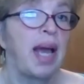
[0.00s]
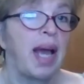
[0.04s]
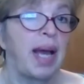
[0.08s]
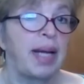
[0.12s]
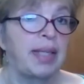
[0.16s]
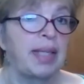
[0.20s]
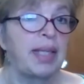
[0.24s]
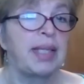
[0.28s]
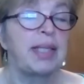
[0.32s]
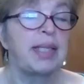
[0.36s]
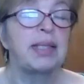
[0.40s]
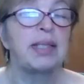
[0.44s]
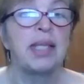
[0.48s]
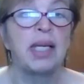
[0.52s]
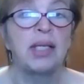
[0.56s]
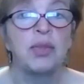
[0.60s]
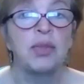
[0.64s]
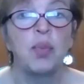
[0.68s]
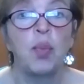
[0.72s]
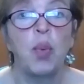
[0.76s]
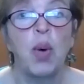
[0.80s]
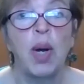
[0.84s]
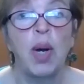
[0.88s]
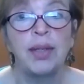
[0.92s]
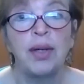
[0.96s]
and he
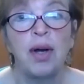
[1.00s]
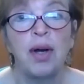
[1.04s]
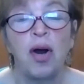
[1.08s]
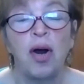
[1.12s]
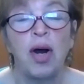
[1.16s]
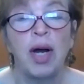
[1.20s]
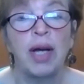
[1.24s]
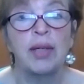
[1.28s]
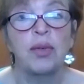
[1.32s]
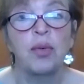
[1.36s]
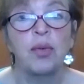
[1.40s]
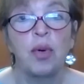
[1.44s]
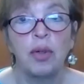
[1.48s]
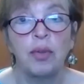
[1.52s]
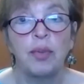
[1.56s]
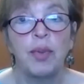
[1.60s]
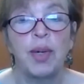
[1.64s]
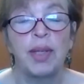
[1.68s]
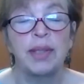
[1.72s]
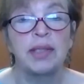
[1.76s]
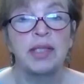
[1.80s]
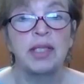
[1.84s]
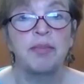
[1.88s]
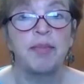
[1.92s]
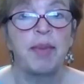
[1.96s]
says one heart or
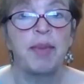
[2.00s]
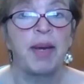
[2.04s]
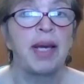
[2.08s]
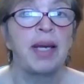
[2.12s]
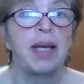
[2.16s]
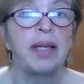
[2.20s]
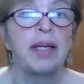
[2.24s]
one spade,